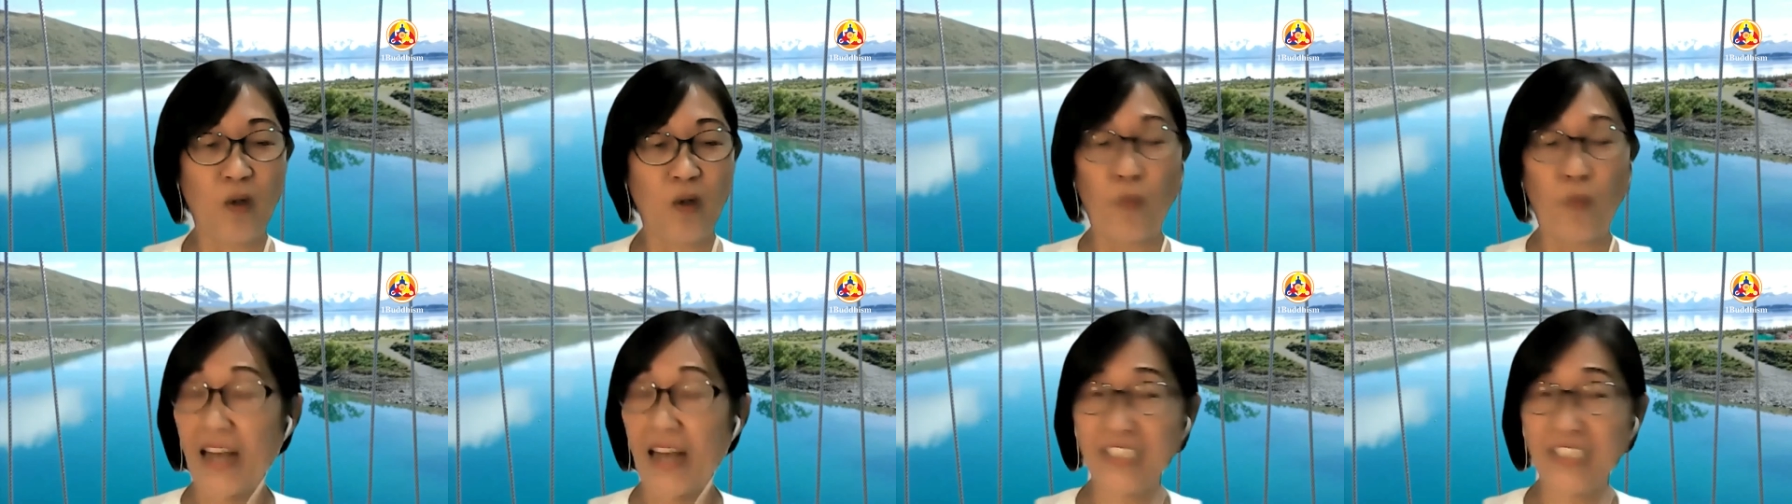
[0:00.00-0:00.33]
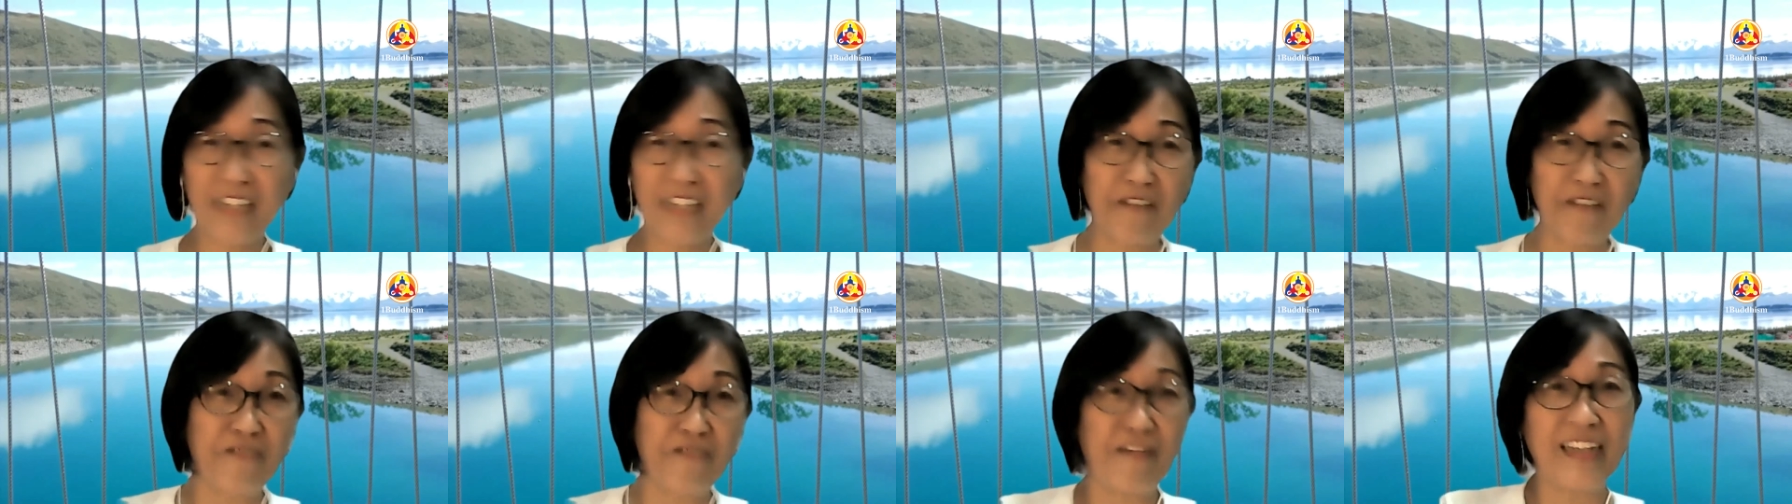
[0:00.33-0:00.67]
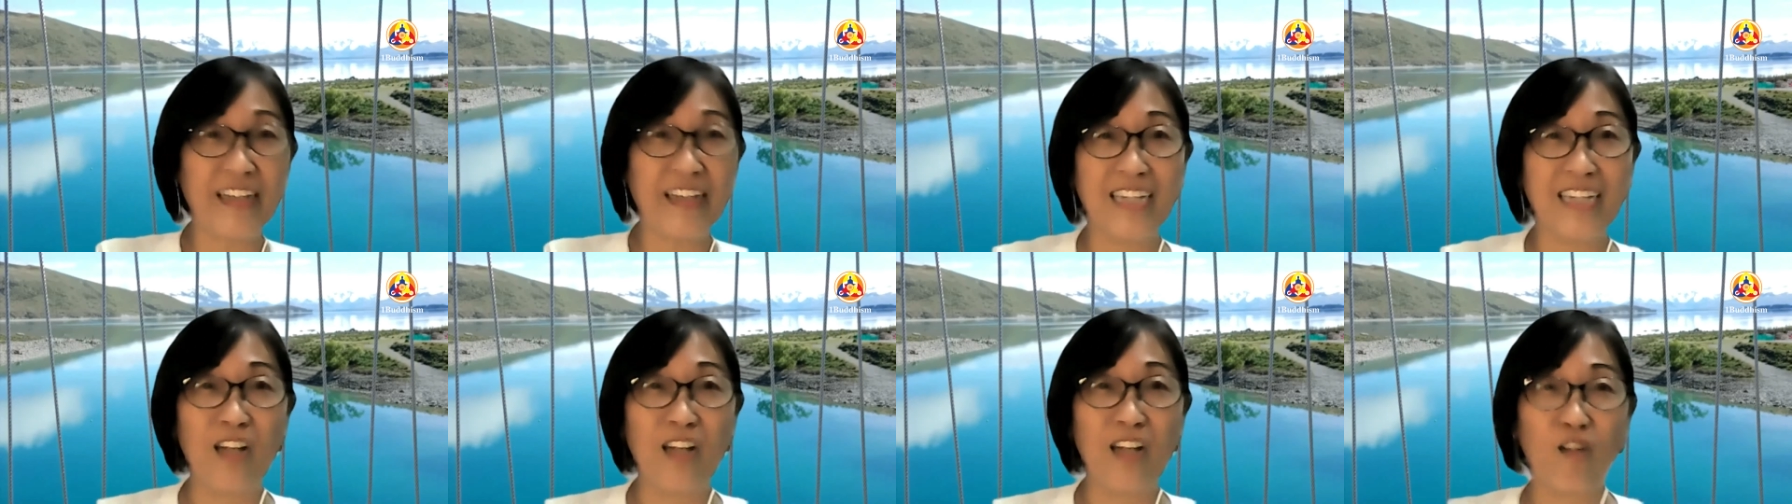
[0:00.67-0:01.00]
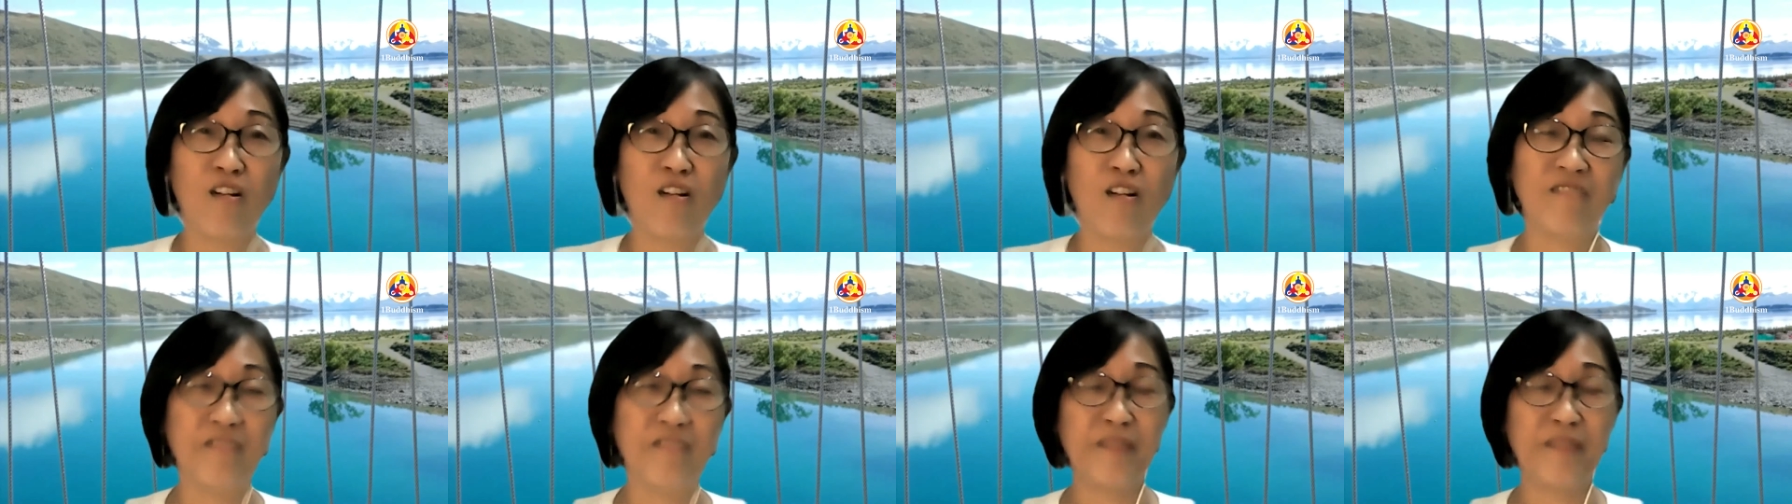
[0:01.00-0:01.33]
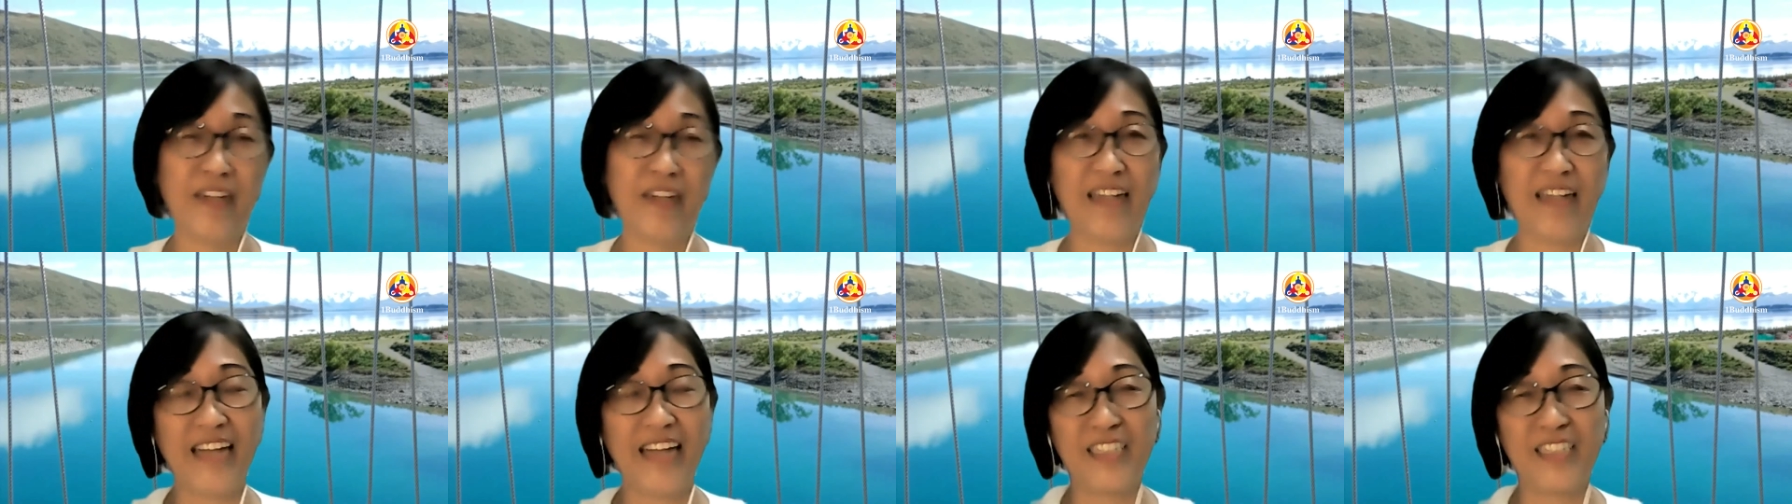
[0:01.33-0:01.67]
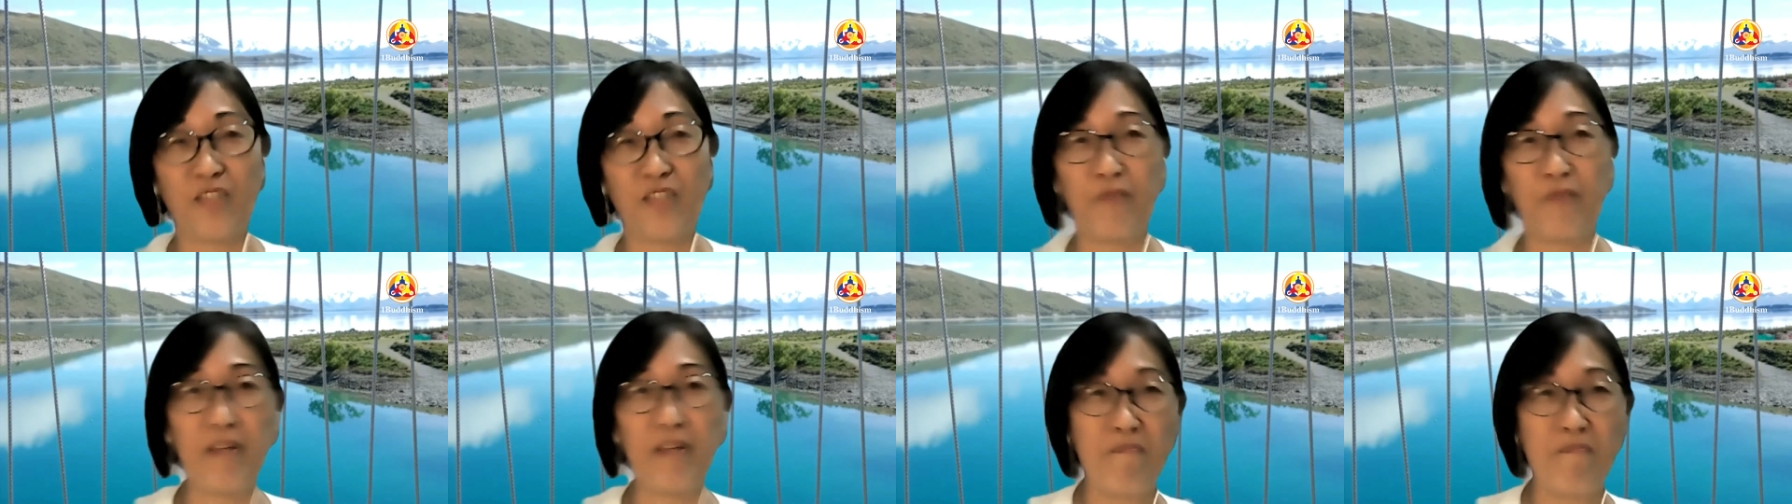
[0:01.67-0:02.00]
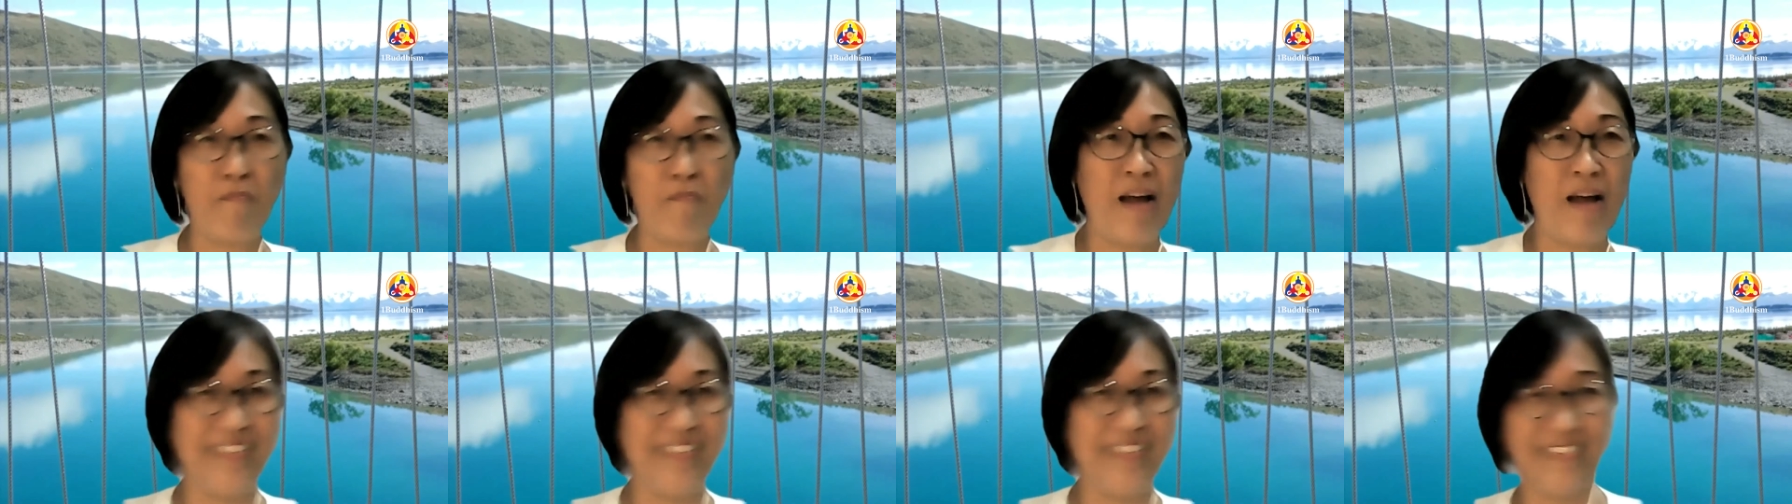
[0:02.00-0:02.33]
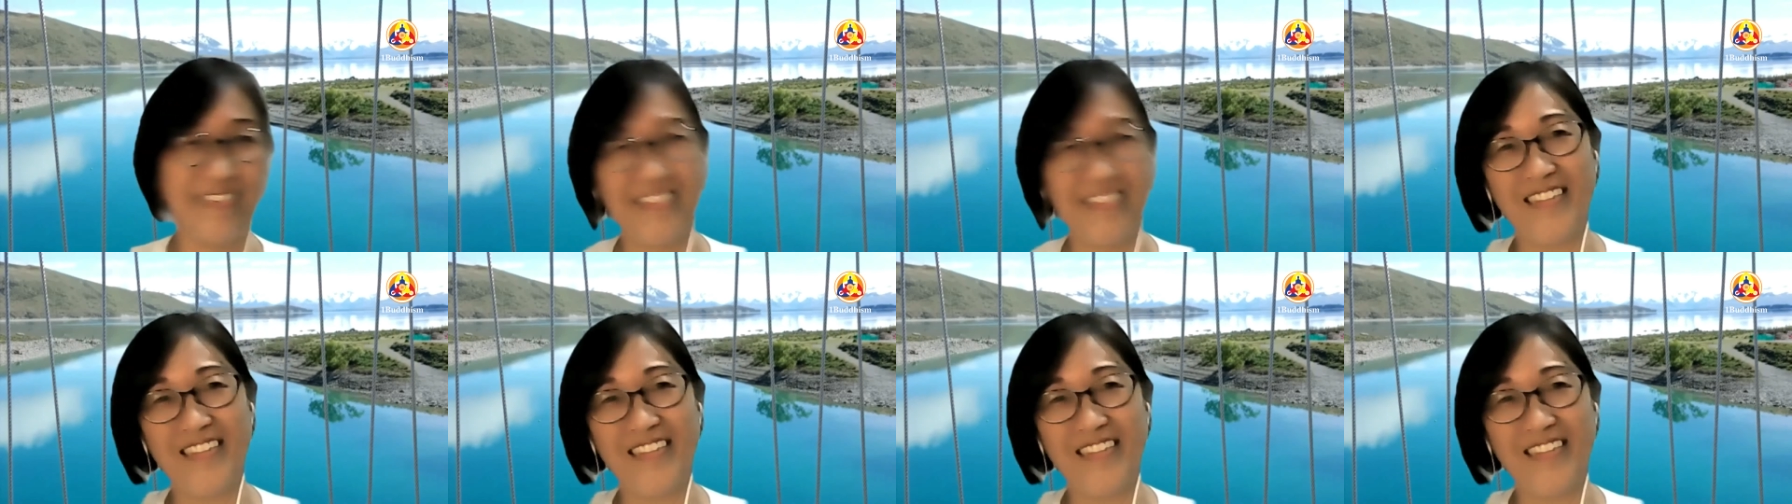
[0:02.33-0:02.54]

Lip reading: we actually fight along with the likes of Ip Man,